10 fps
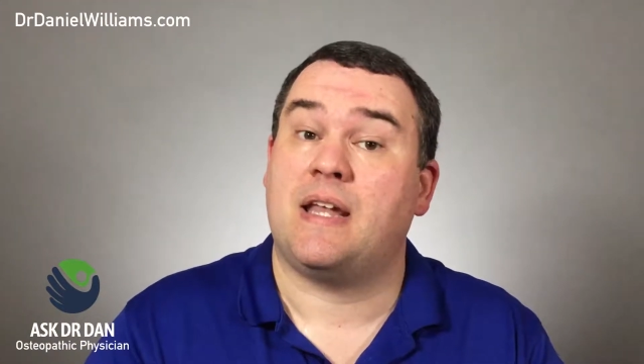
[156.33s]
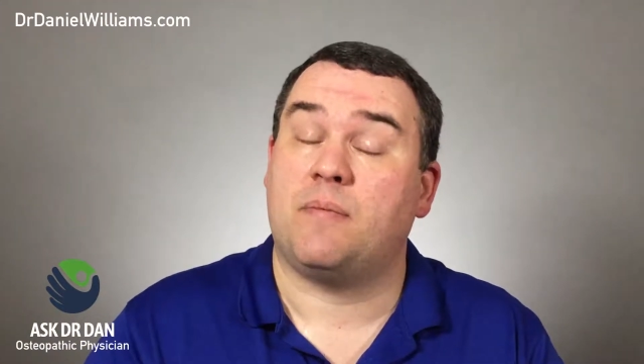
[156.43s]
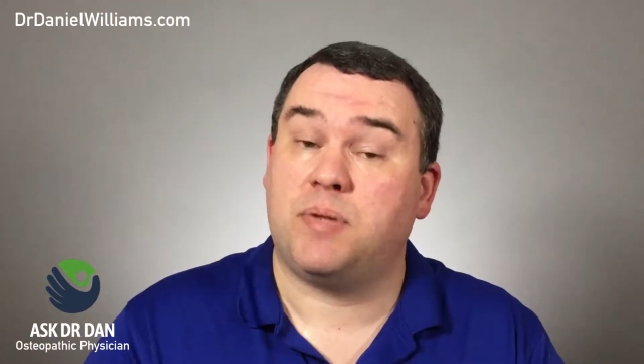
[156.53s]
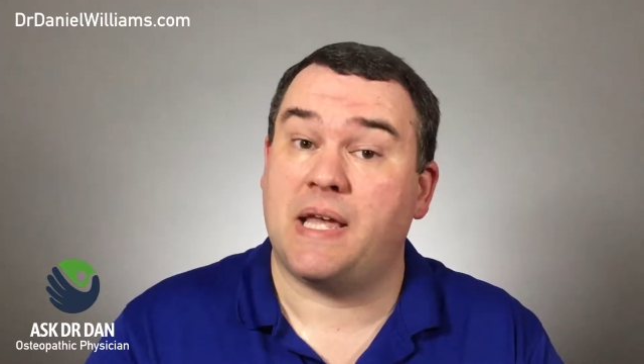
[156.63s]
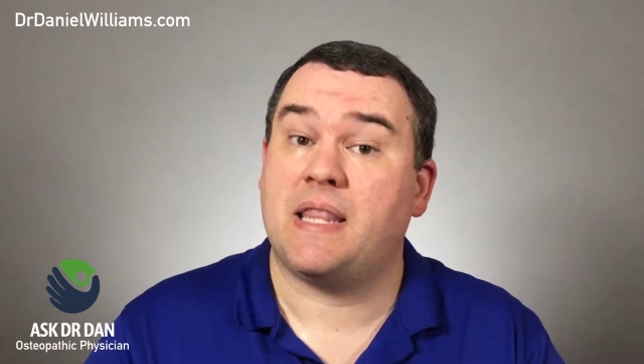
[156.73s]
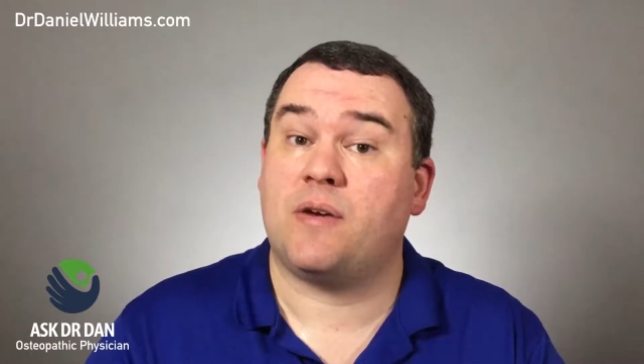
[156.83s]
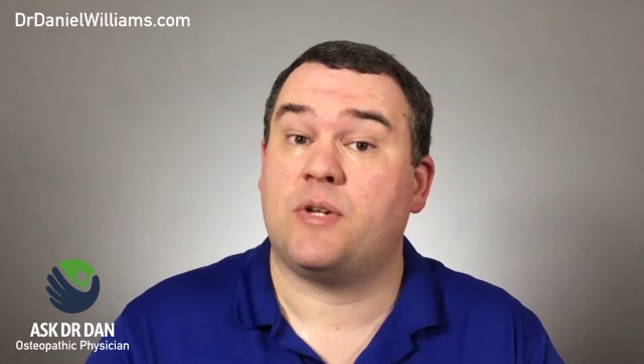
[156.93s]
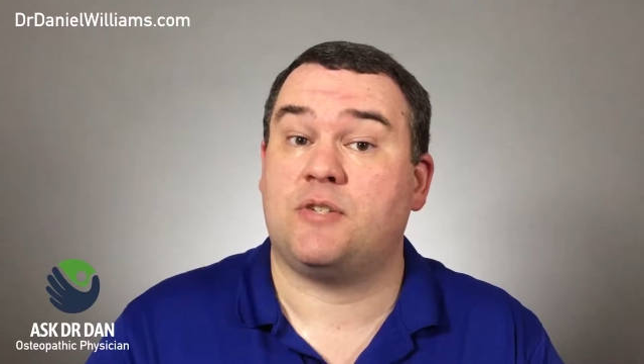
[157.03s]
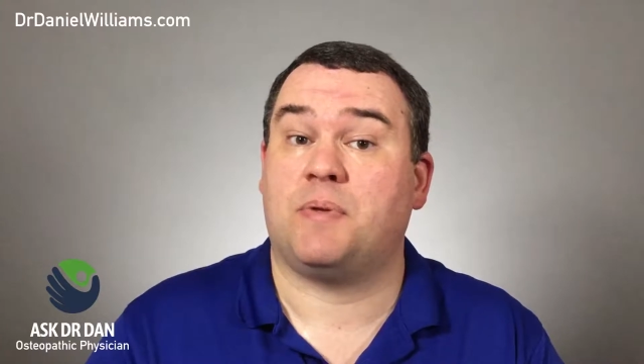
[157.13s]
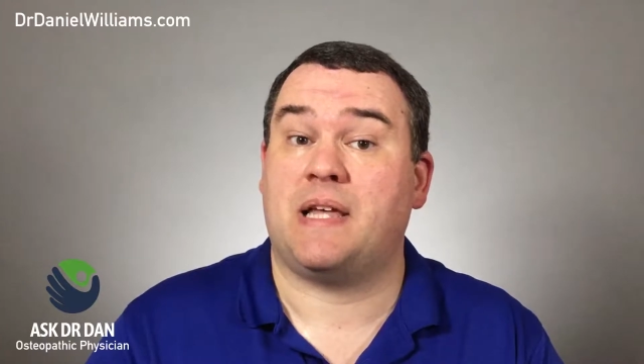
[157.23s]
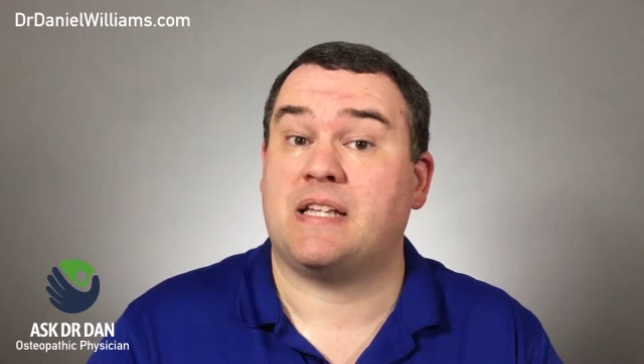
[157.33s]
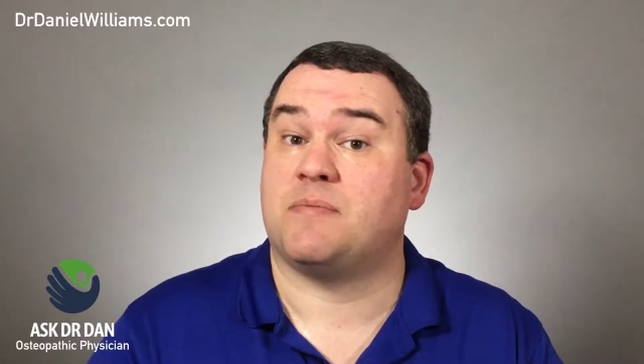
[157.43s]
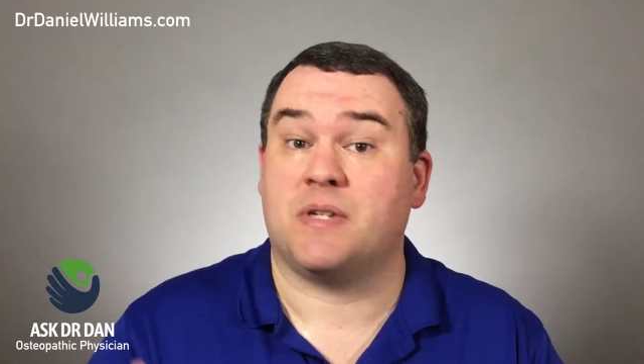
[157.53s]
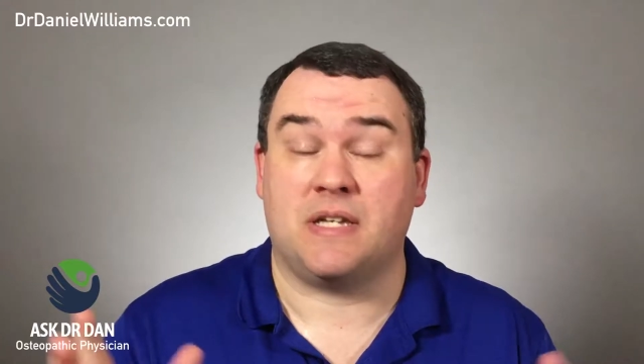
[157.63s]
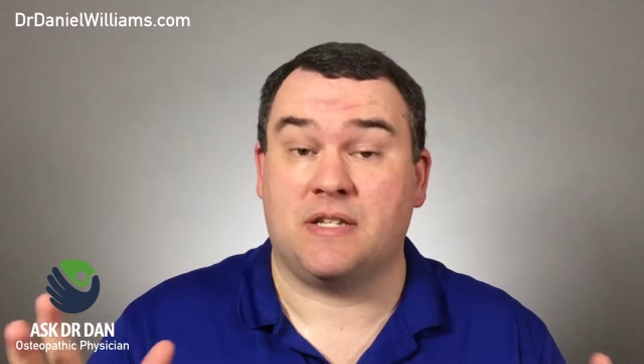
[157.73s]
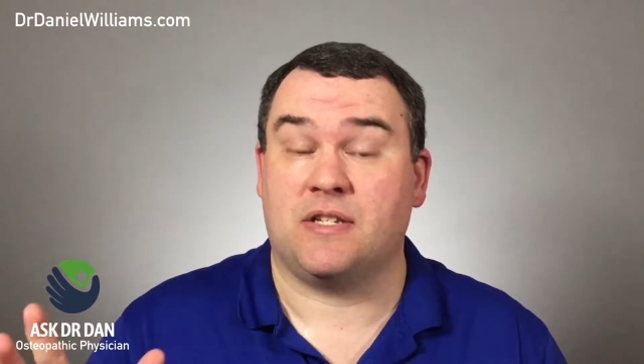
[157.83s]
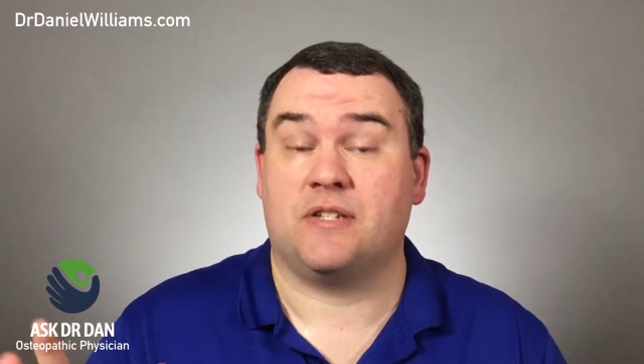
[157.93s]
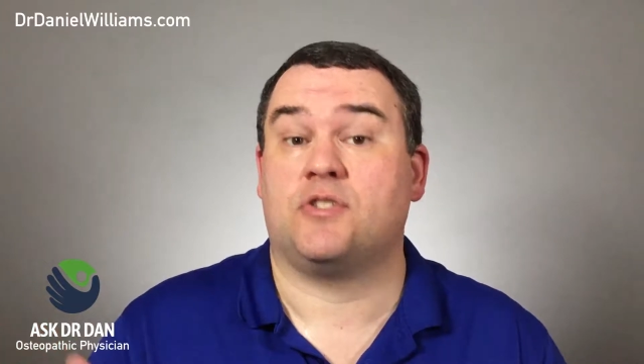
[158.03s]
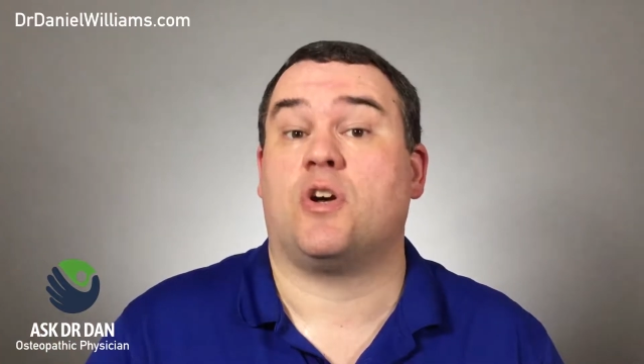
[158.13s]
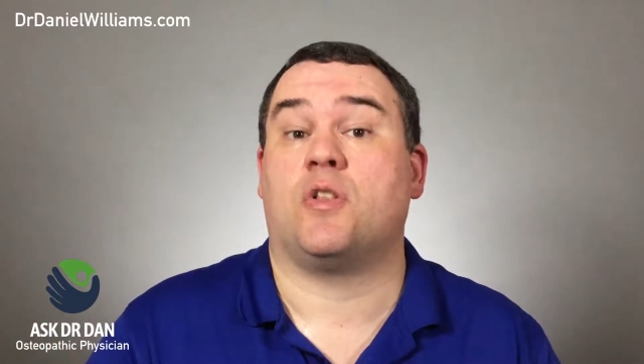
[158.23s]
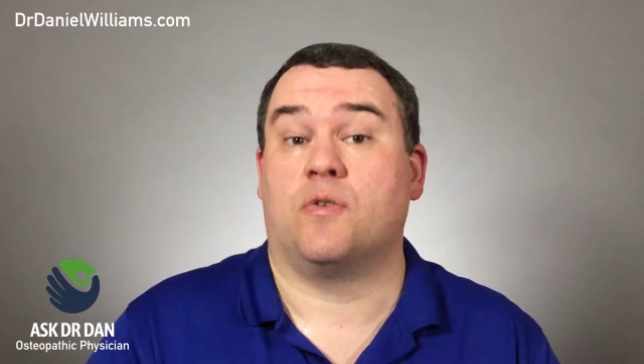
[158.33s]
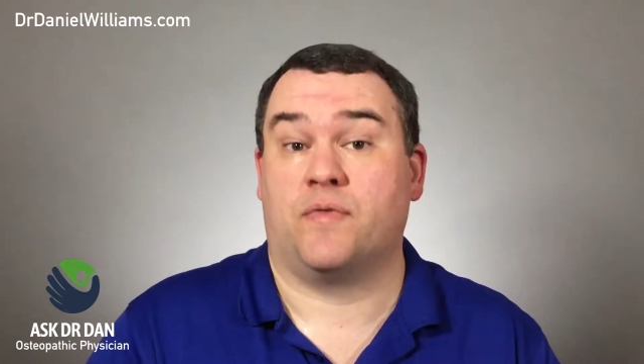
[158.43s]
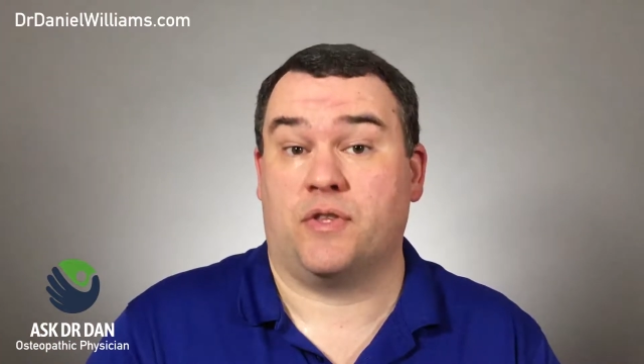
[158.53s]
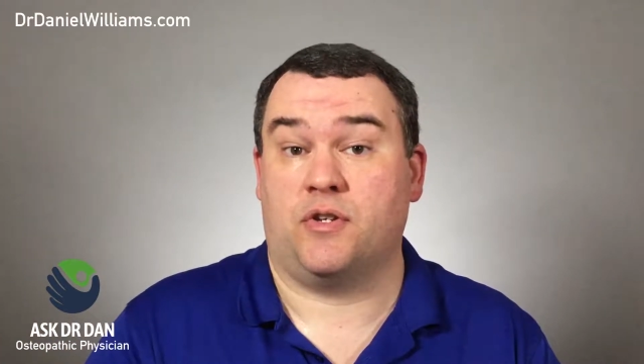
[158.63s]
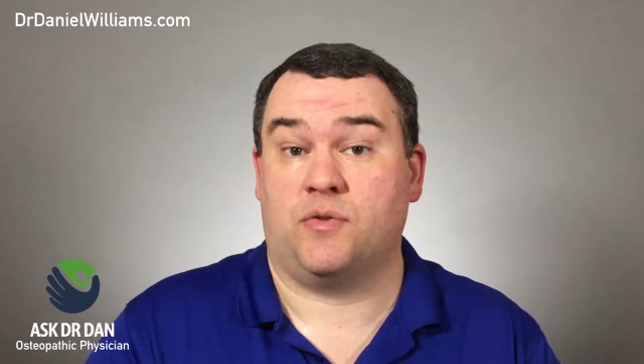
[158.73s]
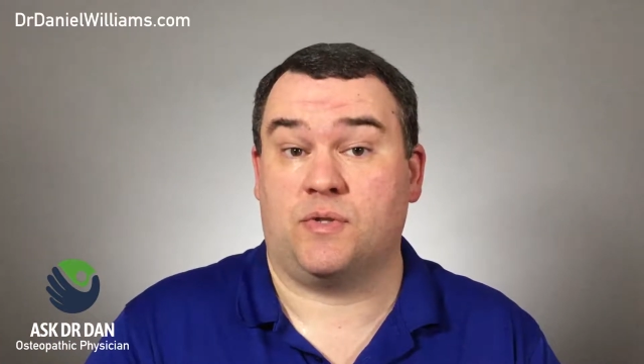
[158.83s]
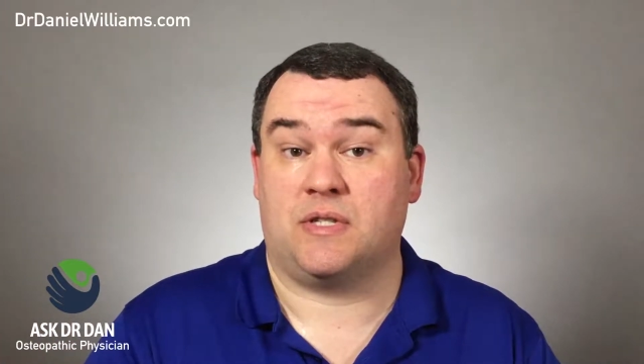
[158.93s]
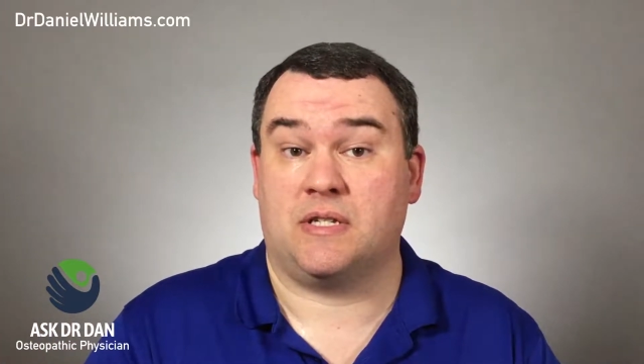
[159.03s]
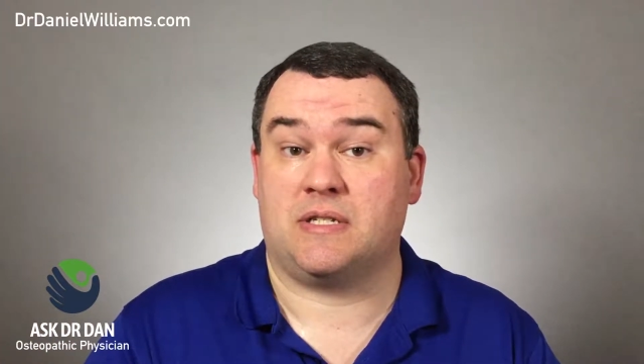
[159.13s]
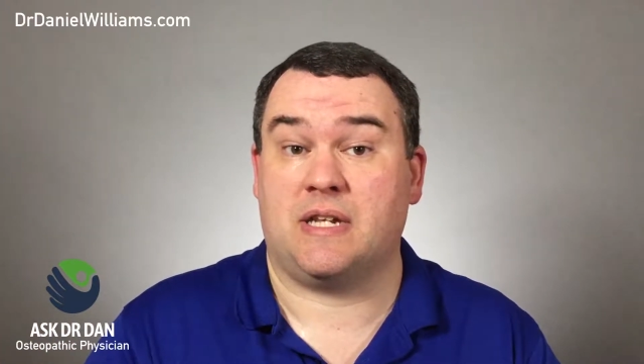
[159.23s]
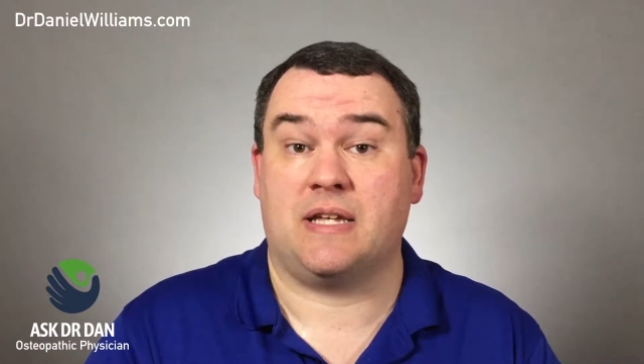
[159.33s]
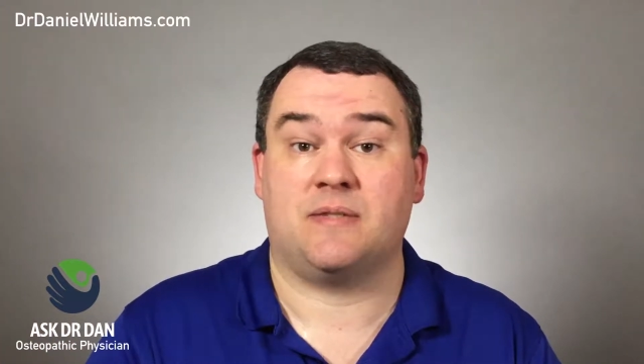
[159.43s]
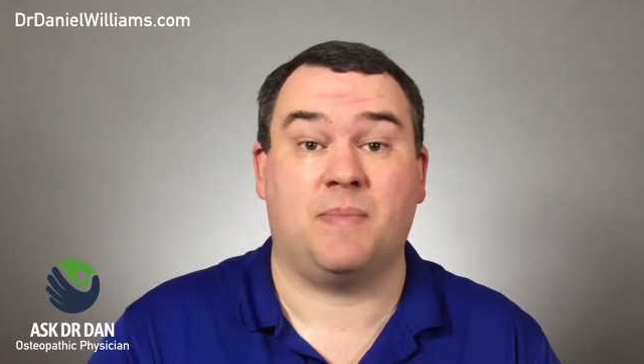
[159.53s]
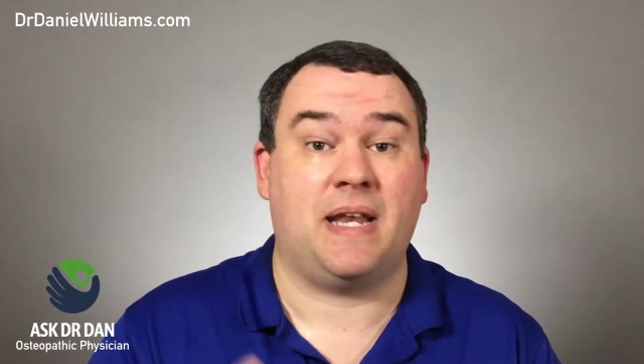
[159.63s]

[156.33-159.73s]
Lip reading: Now, platelet-rich plasma is all over the news these days.